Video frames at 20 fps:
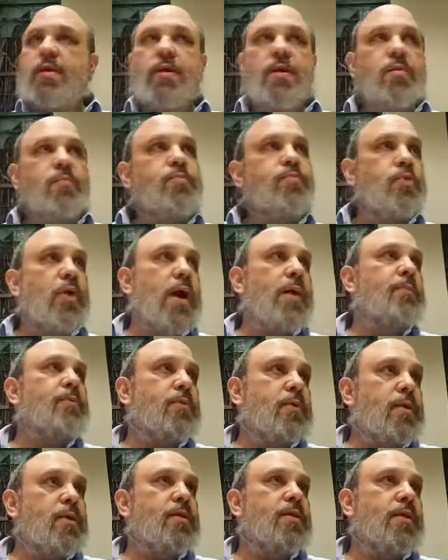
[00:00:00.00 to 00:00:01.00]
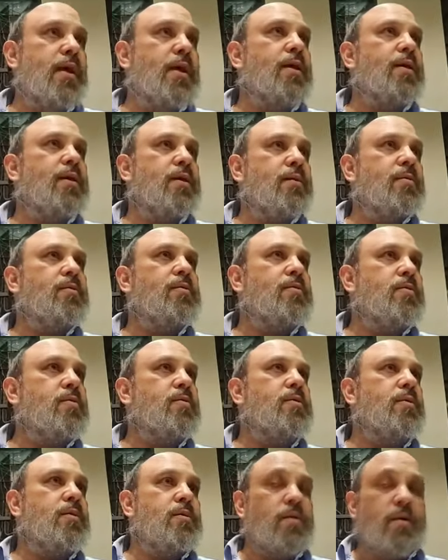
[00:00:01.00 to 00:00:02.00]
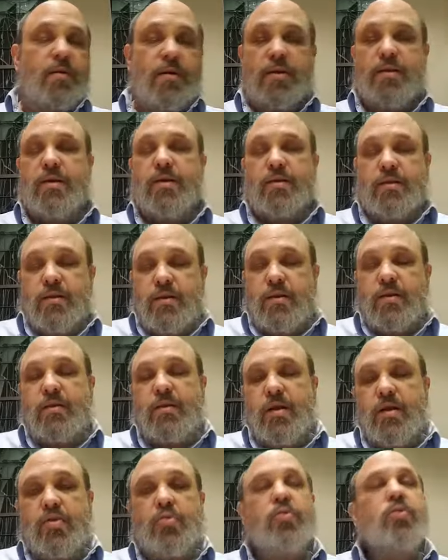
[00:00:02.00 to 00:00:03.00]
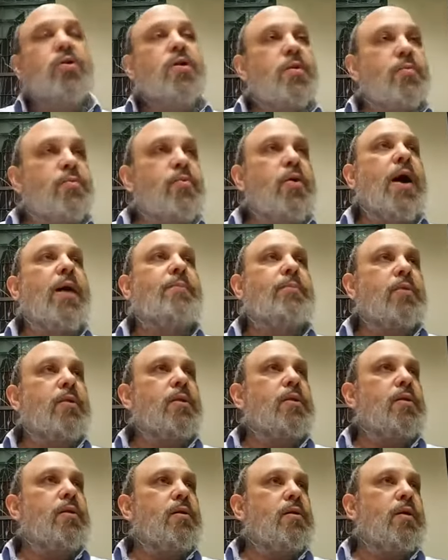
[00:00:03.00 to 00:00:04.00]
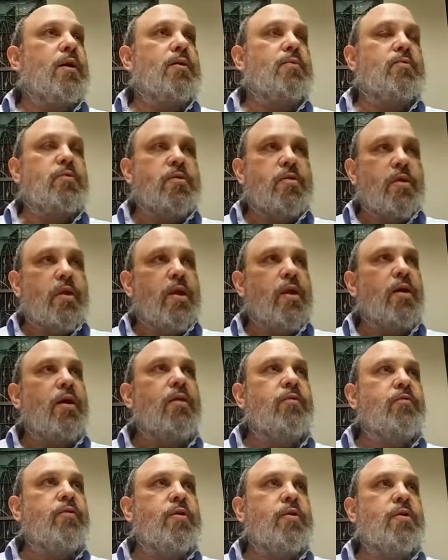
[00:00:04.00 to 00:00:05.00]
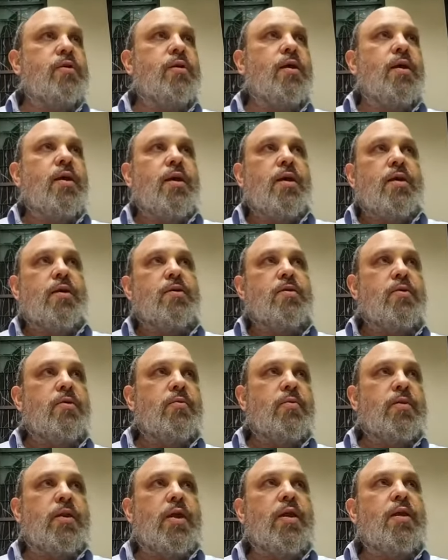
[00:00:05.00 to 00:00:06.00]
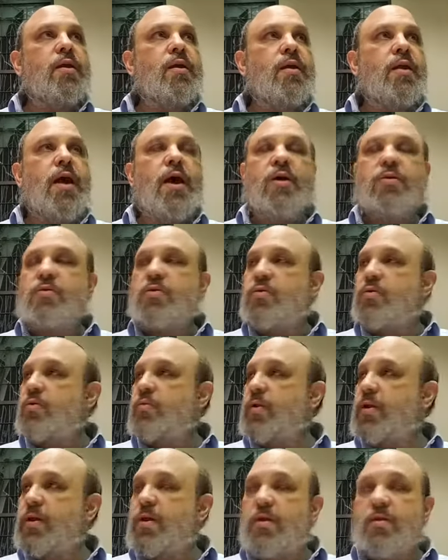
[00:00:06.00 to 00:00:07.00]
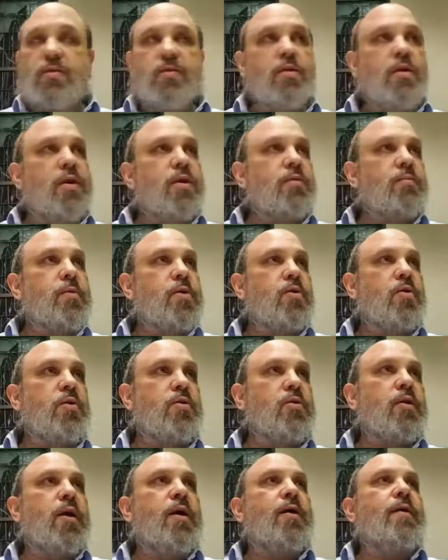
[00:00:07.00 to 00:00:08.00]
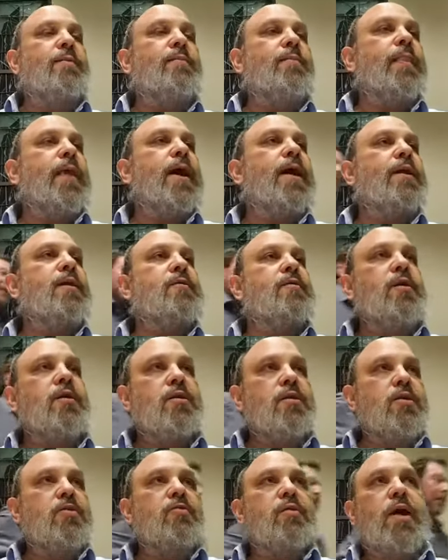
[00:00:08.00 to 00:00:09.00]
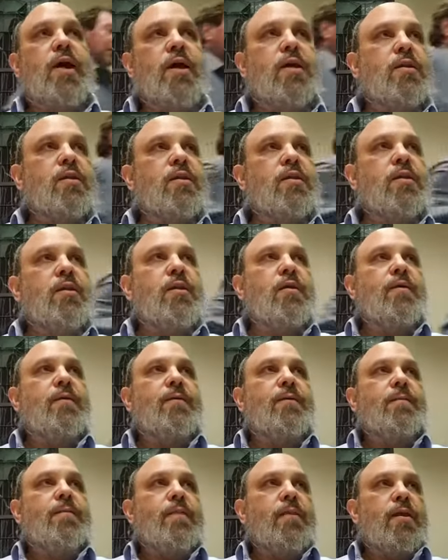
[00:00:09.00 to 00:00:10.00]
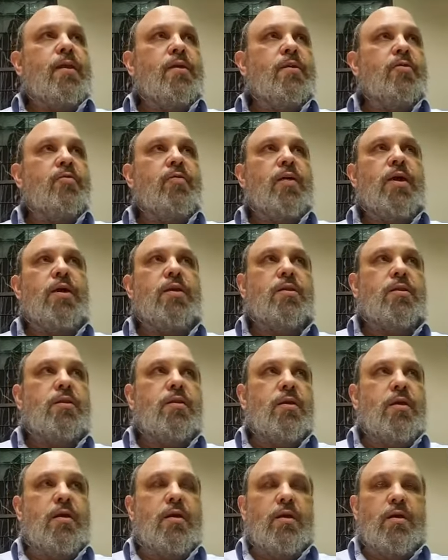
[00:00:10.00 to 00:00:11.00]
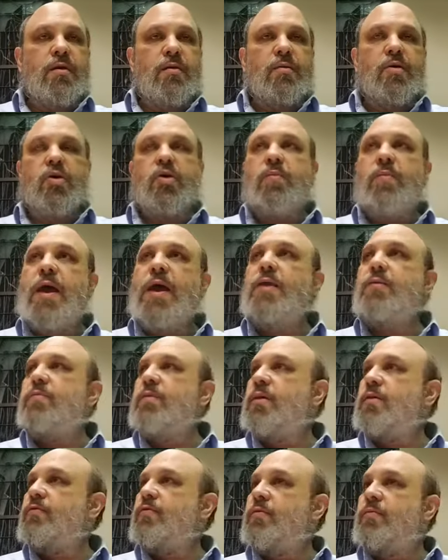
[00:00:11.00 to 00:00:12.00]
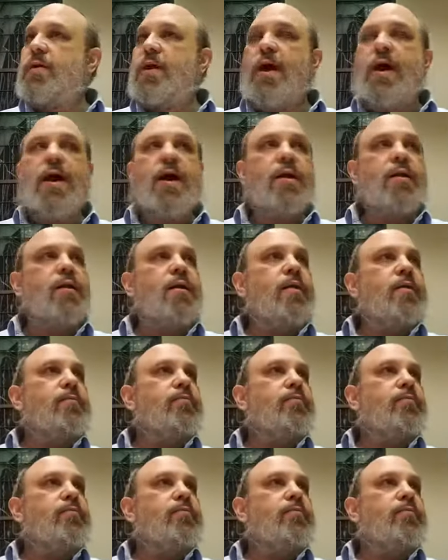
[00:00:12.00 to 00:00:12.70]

improperly taken. It's, uh, uh they took it properly, in other words, they covered it as they were taking it out so nobody can see it because that is a direct, a direct uh, commandment from God